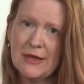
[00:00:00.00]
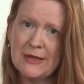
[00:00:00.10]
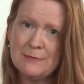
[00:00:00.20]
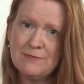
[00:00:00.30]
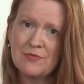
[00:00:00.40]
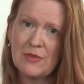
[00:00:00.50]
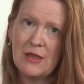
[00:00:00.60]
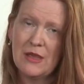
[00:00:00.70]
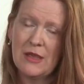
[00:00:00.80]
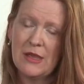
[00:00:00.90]
And
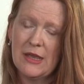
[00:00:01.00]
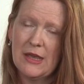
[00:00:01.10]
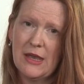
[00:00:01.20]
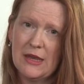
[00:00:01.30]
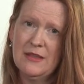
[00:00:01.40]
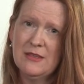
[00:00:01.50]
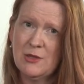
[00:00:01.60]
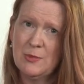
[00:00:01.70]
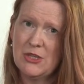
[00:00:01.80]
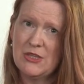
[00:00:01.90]
I think it's an
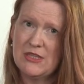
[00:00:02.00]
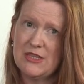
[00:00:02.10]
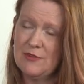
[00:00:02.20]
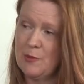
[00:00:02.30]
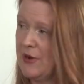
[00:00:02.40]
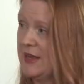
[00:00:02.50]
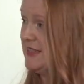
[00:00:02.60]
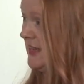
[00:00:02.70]
opportunity for brands